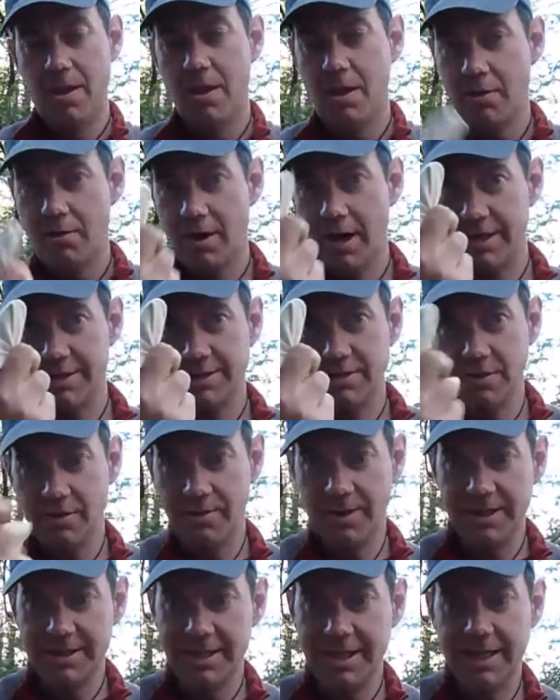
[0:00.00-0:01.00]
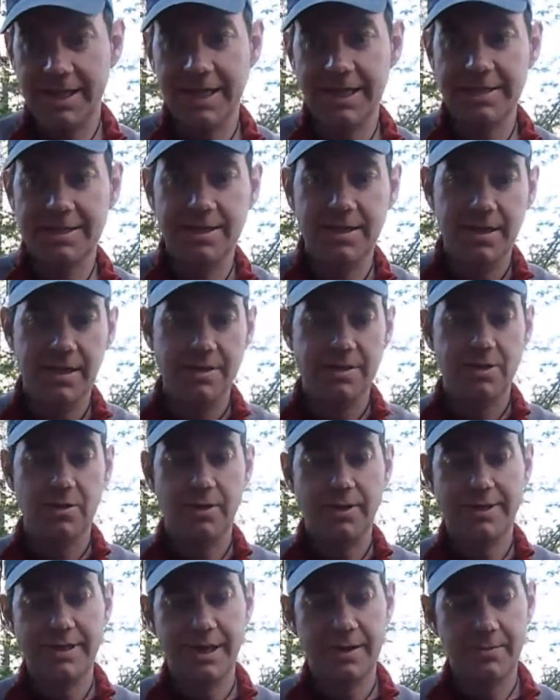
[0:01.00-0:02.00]
Alright, so I'm going to take this. So I
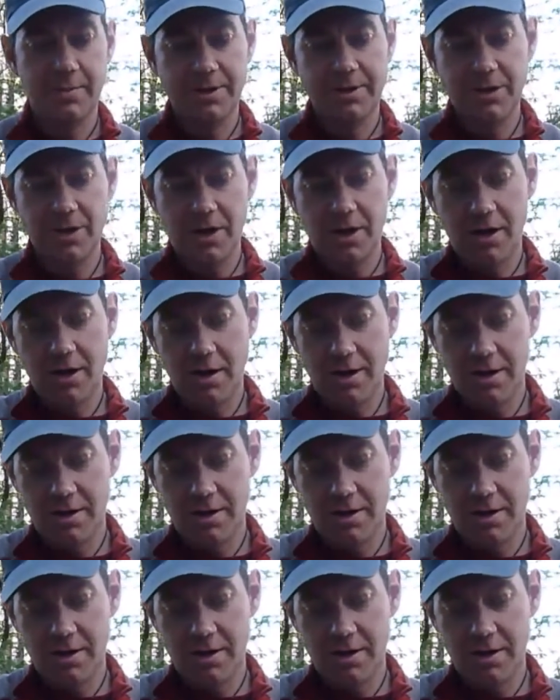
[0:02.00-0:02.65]
take my jar,